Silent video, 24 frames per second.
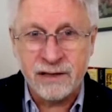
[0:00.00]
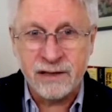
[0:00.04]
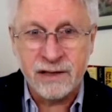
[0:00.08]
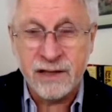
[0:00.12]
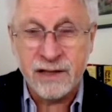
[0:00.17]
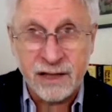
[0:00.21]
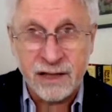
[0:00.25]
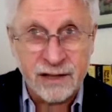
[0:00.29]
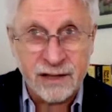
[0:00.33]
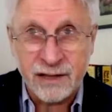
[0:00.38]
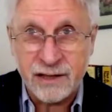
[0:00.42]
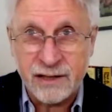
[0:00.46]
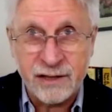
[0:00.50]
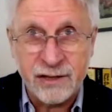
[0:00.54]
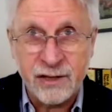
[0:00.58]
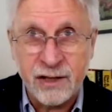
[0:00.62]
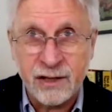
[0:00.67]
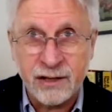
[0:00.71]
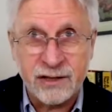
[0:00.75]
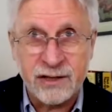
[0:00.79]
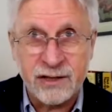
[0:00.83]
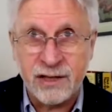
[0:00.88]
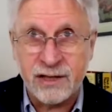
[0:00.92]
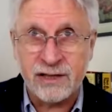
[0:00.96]
this. That it's
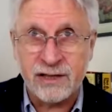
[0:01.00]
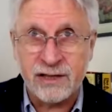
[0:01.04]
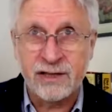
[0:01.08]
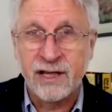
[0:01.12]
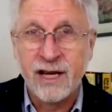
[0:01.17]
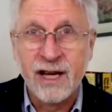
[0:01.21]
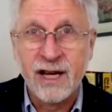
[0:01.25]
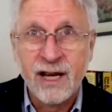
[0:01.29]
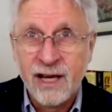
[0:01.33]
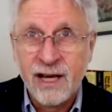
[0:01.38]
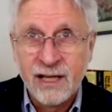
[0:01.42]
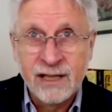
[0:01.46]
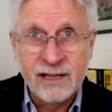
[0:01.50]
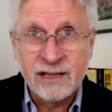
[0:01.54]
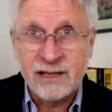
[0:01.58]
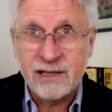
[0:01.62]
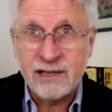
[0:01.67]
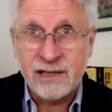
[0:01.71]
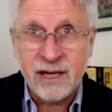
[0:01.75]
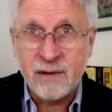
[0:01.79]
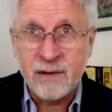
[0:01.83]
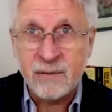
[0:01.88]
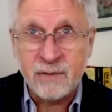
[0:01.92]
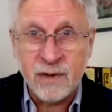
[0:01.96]
not just
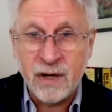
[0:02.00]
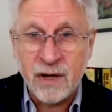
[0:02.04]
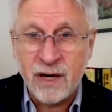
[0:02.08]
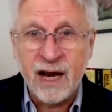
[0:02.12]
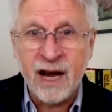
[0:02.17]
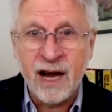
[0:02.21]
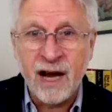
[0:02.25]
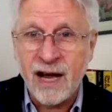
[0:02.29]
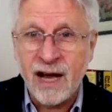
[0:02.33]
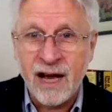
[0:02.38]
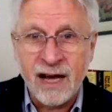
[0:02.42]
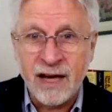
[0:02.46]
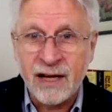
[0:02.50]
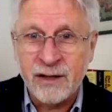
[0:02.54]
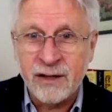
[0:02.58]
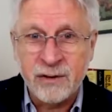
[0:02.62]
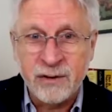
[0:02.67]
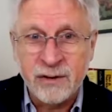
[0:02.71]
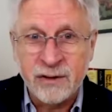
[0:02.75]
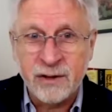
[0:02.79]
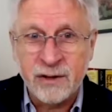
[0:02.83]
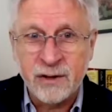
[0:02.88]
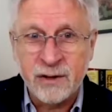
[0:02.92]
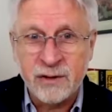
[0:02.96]
some guy
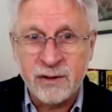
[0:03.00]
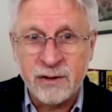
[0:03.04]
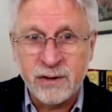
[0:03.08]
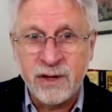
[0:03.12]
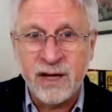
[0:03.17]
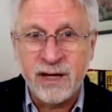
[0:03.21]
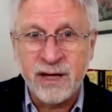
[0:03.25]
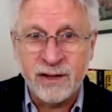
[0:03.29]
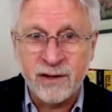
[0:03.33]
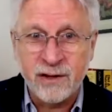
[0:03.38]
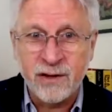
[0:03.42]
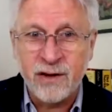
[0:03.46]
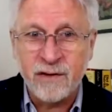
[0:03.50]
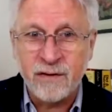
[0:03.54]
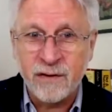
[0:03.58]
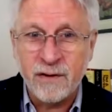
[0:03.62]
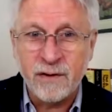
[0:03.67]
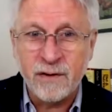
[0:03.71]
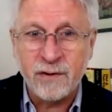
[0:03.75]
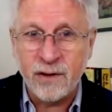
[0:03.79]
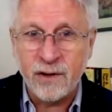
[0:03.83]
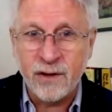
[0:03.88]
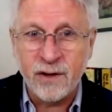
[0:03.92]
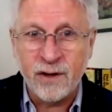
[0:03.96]
who threw together a
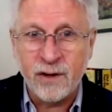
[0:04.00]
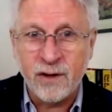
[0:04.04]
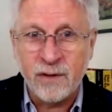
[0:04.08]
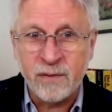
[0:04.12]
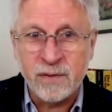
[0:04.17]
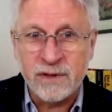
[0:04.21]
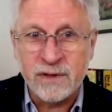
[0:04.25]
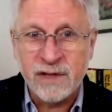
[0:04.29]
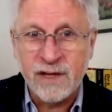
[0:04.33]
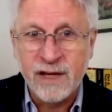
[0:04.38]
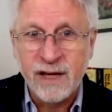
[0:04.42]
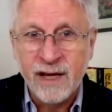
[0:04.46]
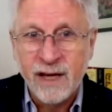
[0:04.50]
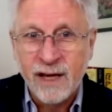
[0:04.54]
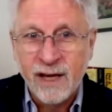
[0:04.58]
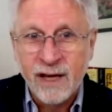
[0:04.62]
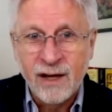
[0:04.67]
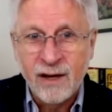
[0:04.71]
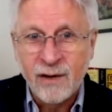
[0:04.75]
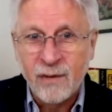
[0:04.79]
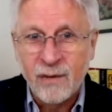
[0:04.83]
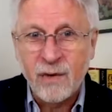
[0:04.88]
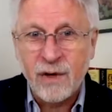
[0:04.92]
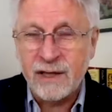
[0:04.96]
few herbs
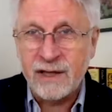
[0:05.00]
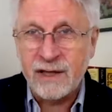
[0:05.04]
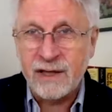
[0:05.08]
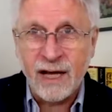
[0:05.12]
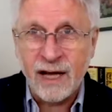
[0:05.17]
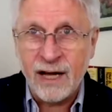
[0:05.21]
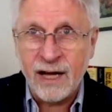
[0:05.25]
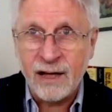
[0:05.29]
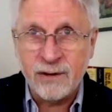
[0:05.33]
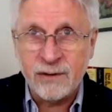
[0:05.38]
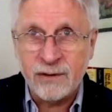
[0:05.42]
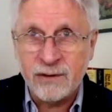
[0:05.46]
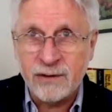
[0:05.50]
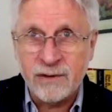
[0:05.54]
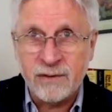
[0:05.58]
without